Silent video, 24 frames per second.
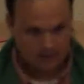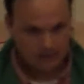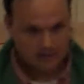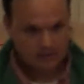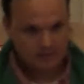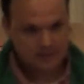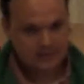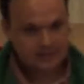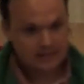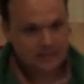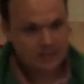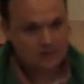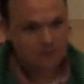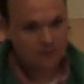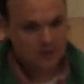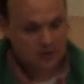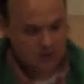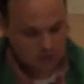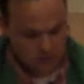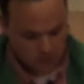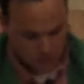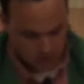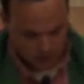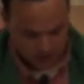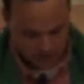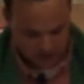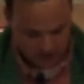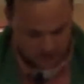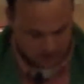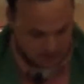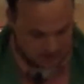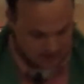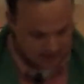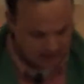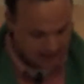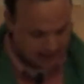This individual, she
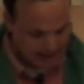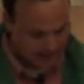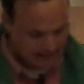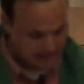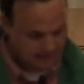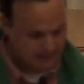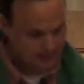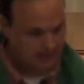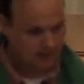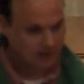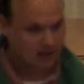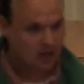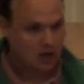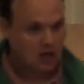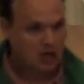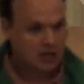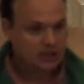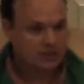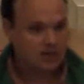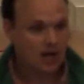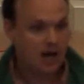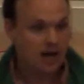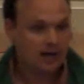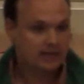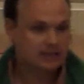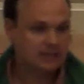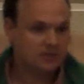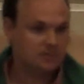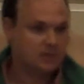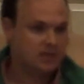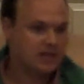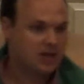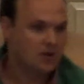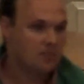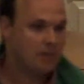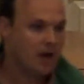began to talk to
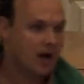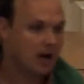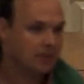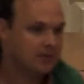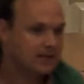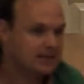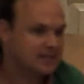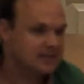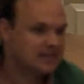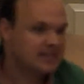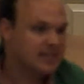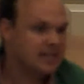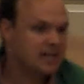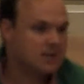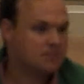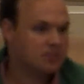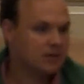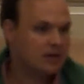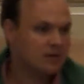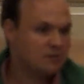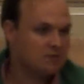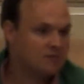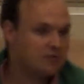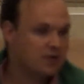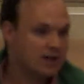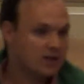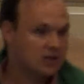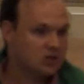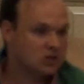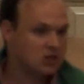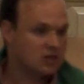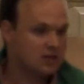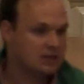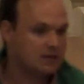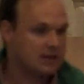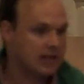me about this deep
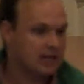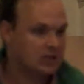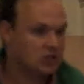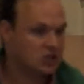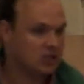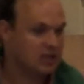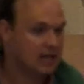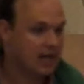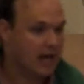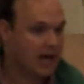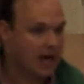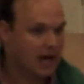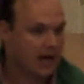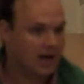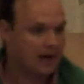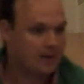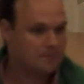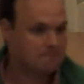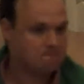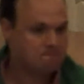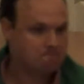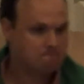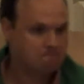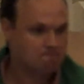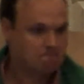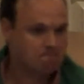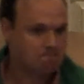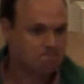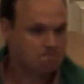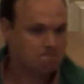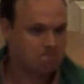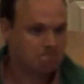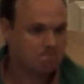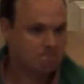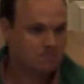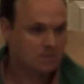conviction that she had.
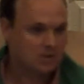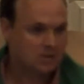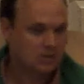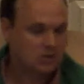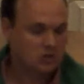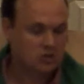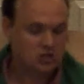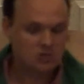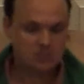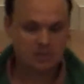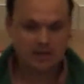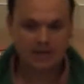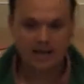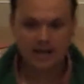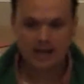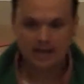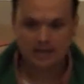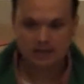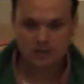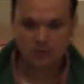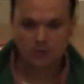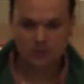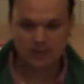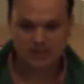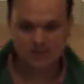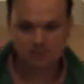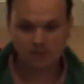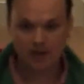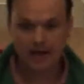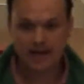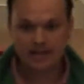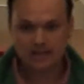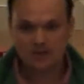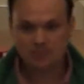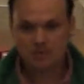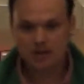She began to
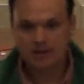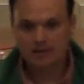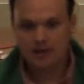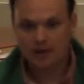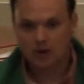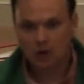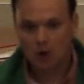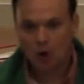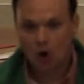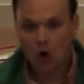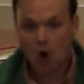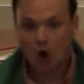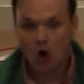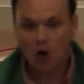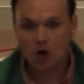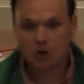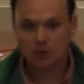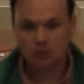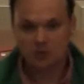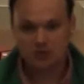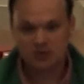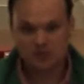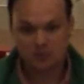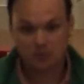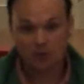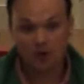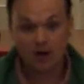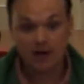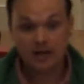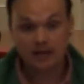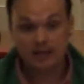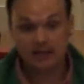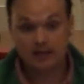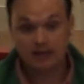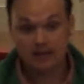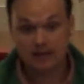explain to me that her heart was
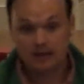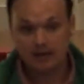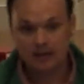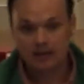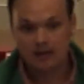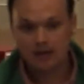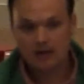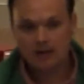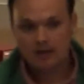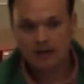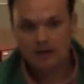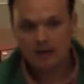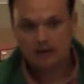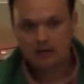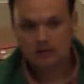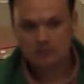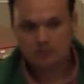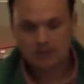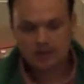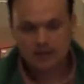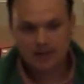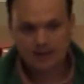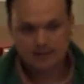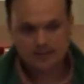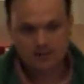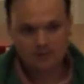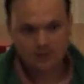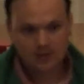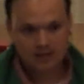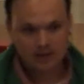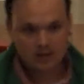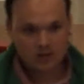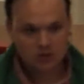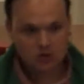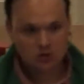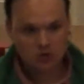breaking because of
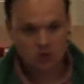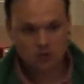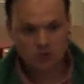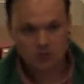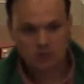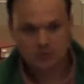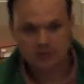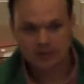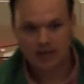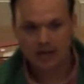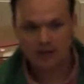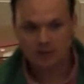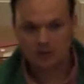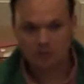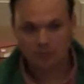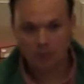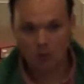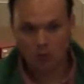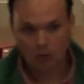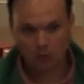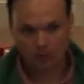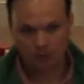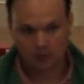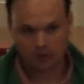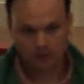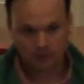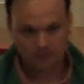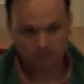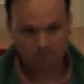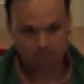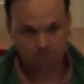the issues at the border.